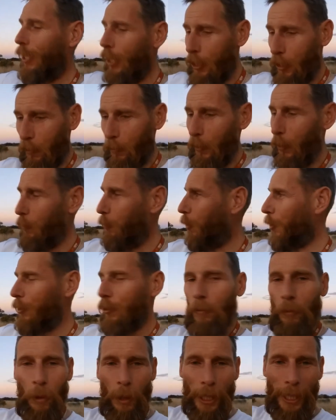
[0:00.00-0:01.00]
This would be
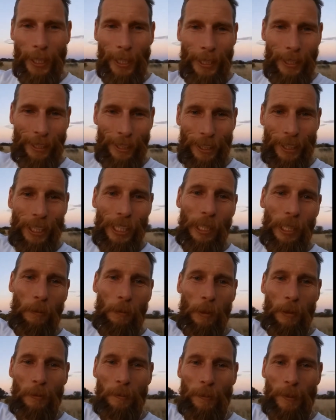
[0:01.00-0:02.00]
one, 1A and
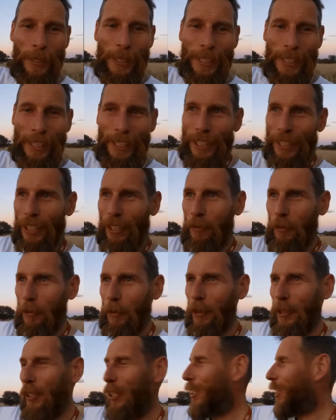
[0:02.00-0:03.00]
1B, another
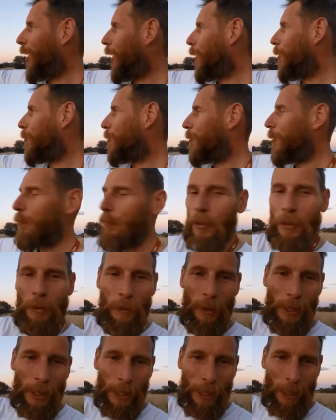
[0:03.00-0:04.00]
one over in
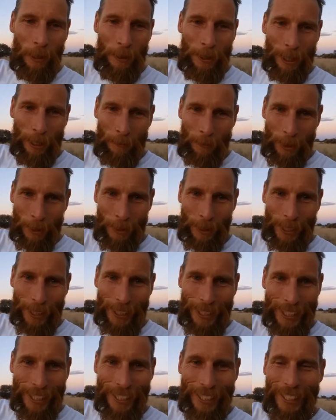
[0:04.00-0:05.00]
between the ghost gum
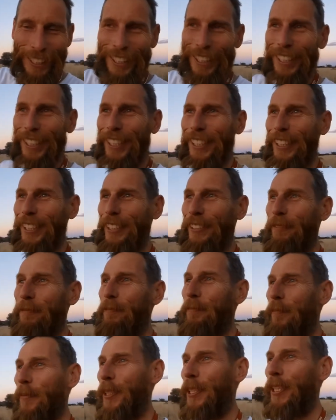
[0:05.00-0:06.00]
trees.
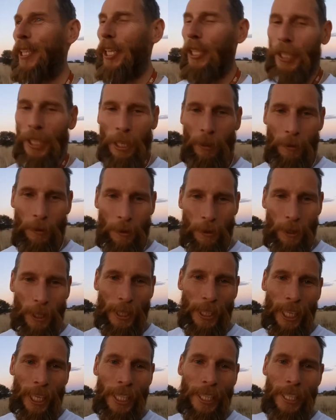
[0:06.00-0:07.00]
You know, you could have
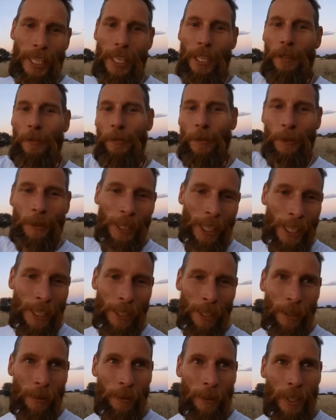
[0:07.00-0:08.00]
three days here, four
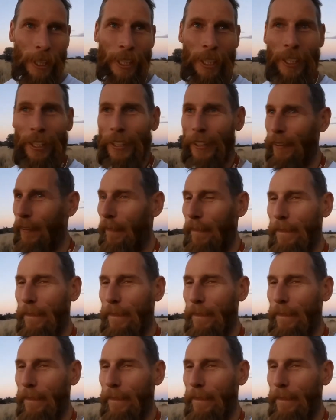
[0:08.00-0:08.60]
days over there.